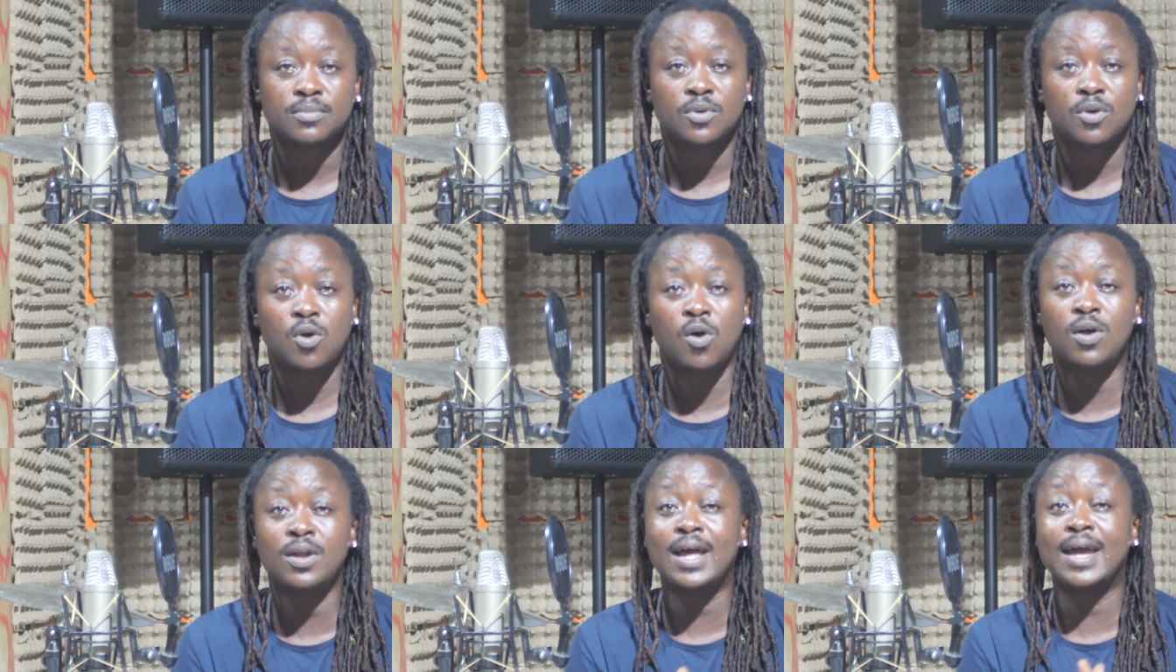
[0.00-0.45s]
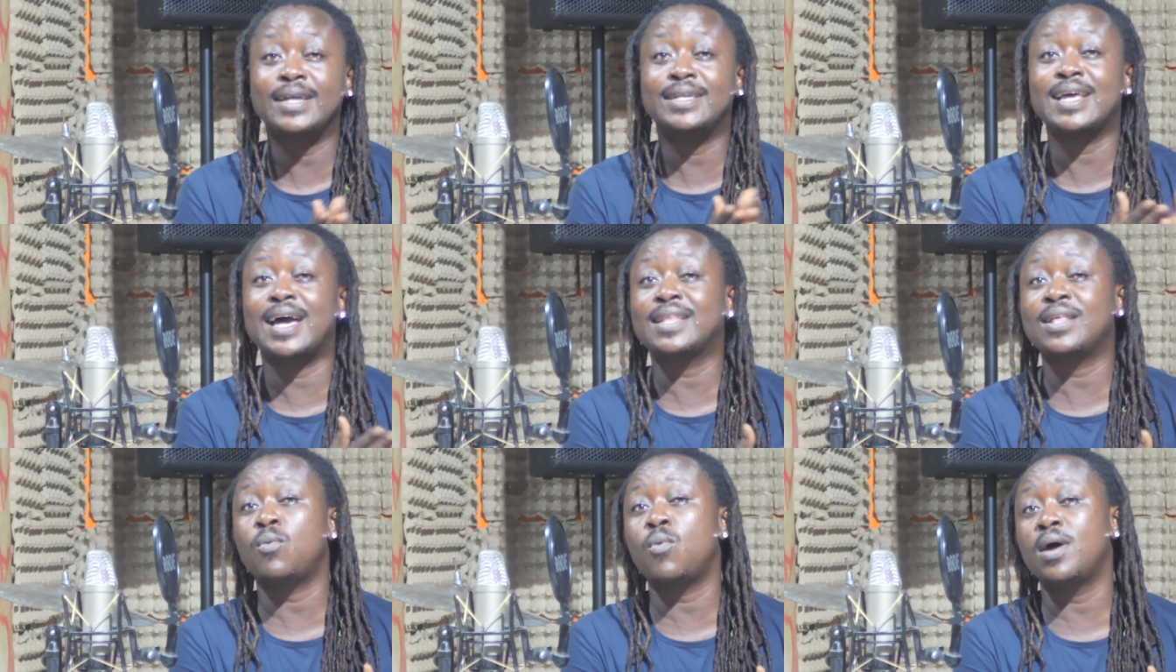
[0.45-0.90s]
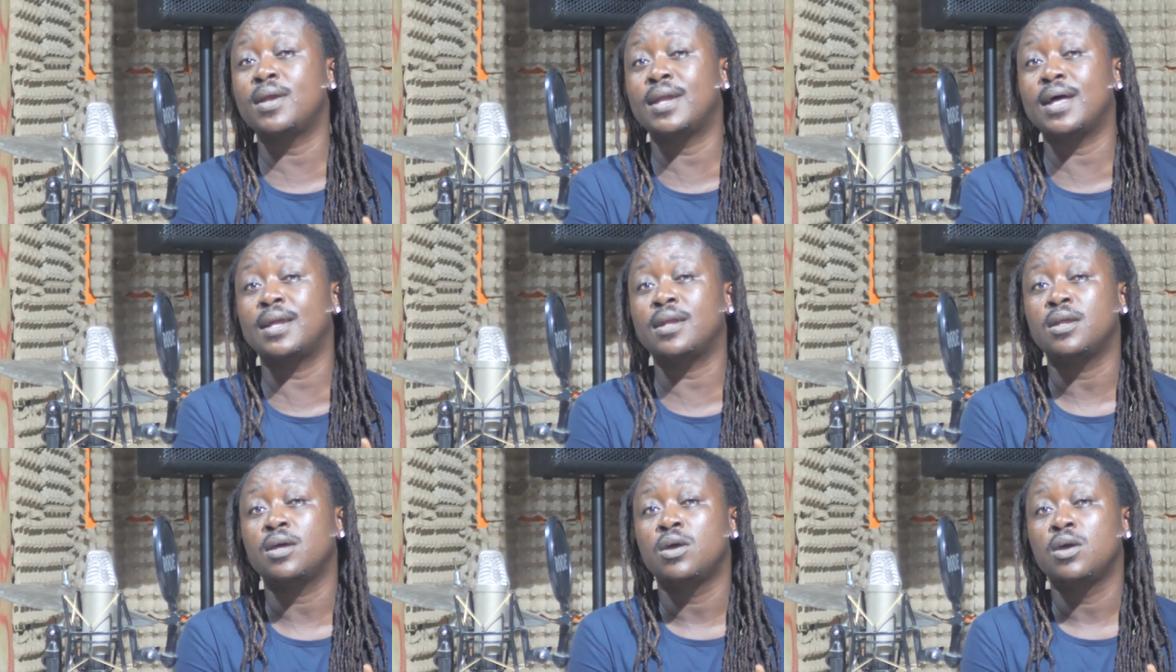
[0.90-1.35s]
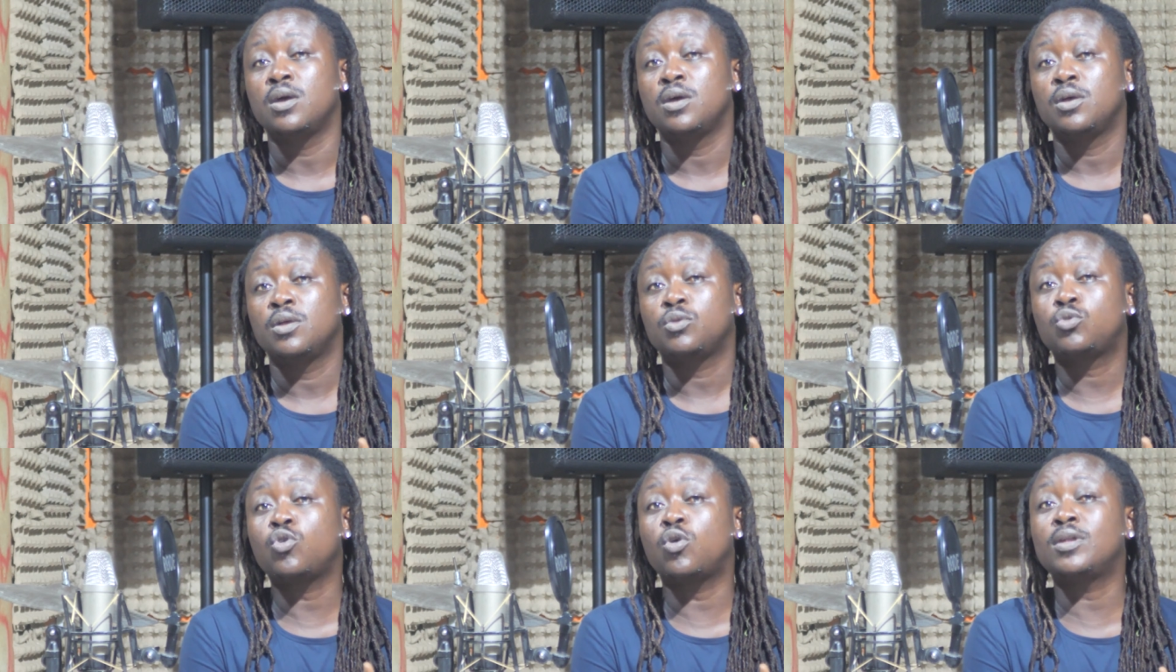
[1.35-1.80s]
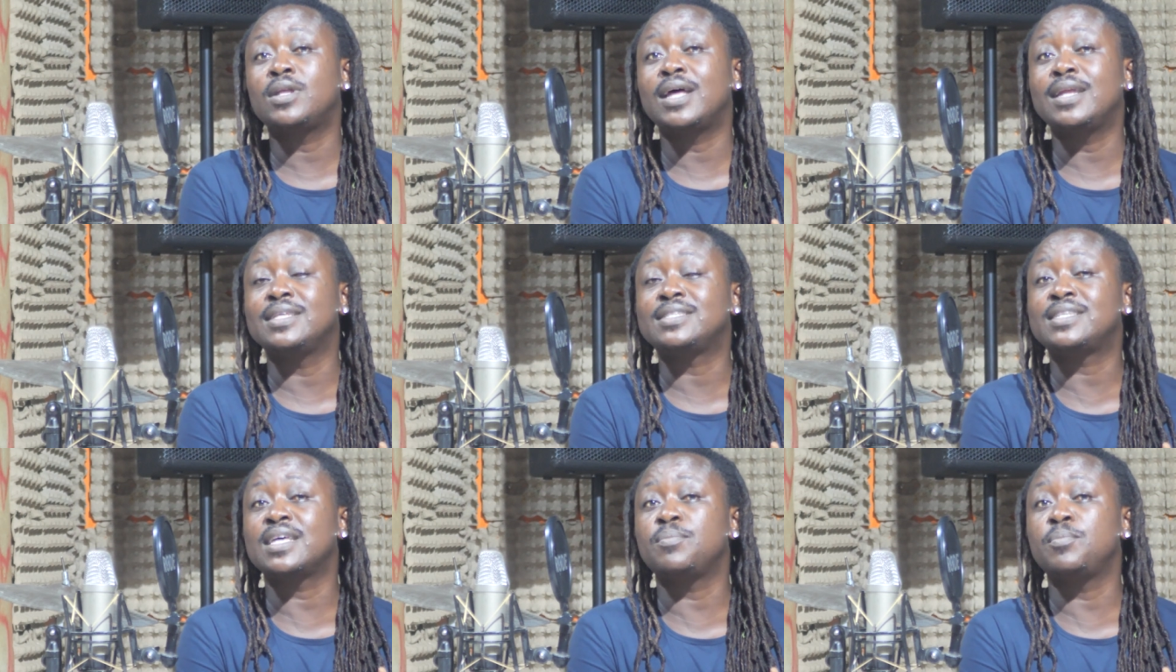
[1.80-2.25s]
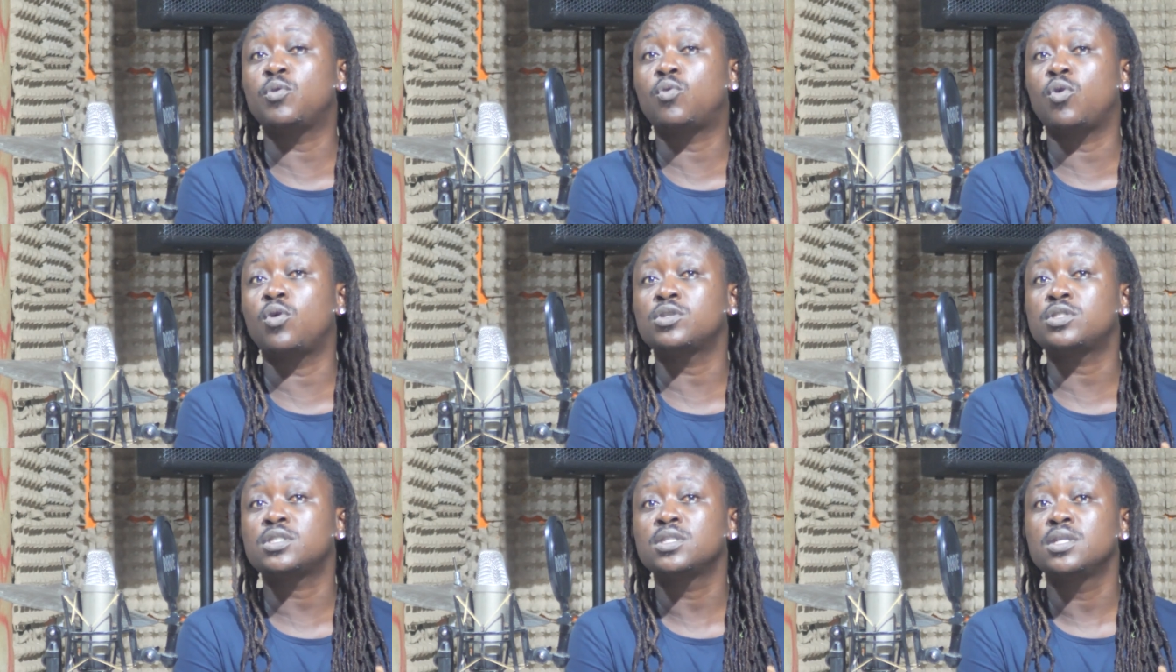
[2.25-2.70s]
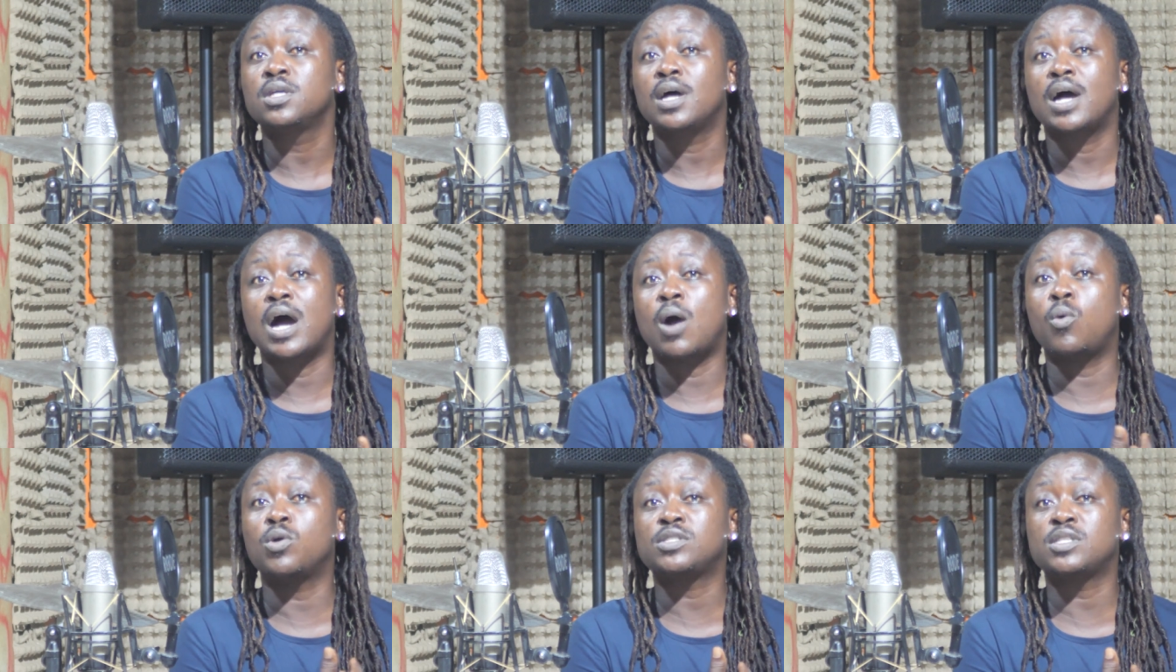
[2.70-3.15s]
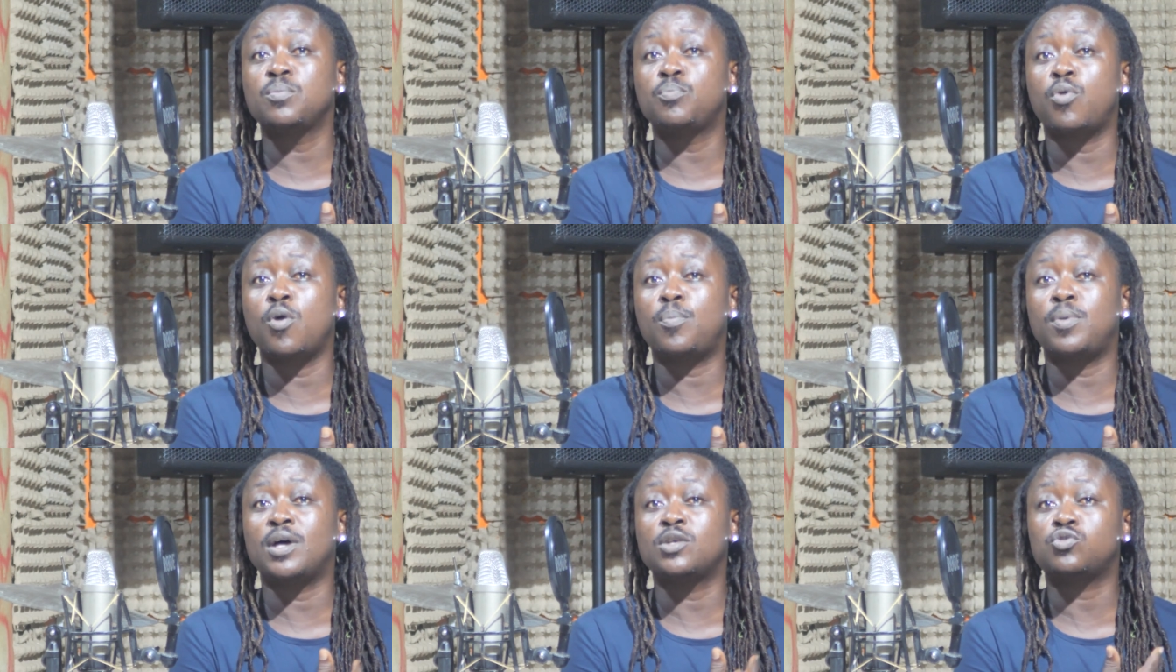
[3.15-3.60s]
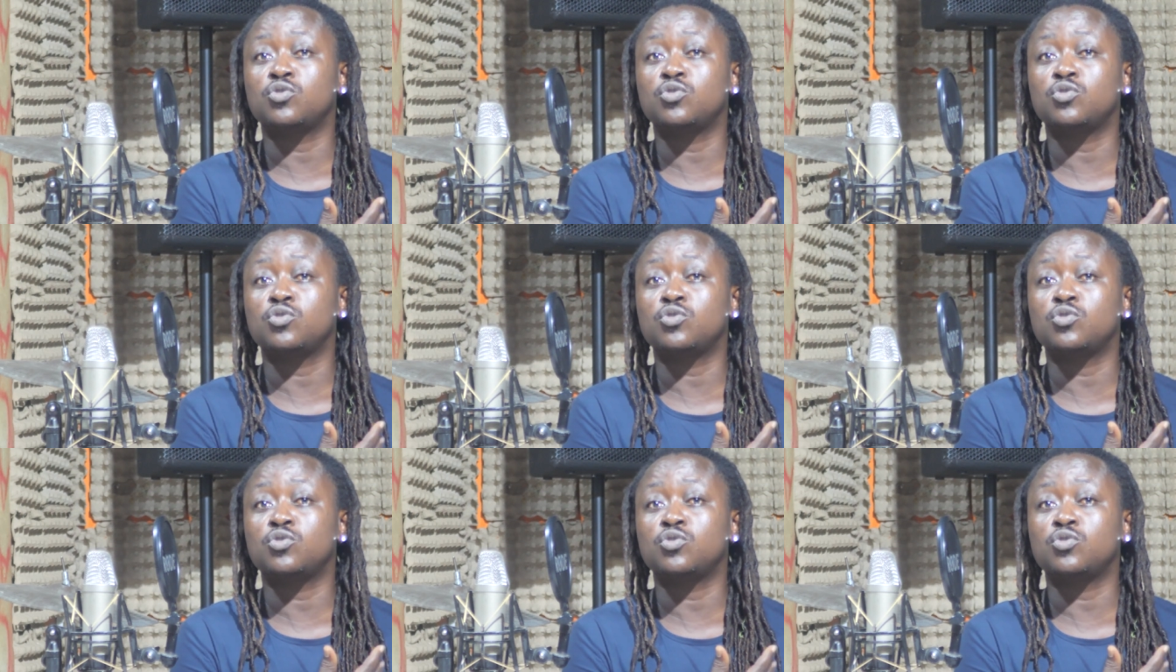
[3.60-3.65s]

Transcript: Unlike the other one that thought that they said because I wasn't popular,